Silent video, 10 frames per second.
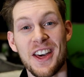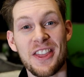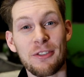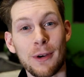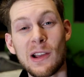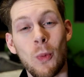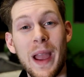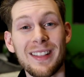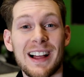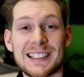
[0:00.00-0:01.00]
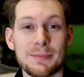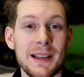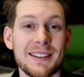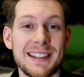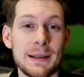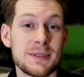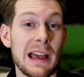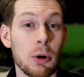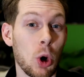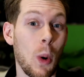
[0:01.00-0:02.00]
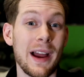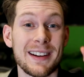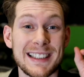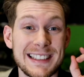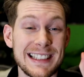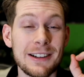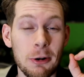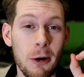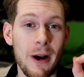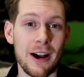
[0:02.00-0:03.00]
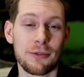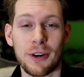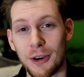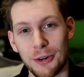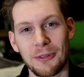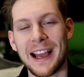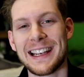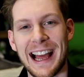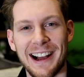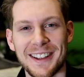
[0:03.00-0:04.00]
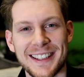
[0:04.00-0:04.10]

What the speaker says: 3 weight loss meal tips that require 0 effort right now.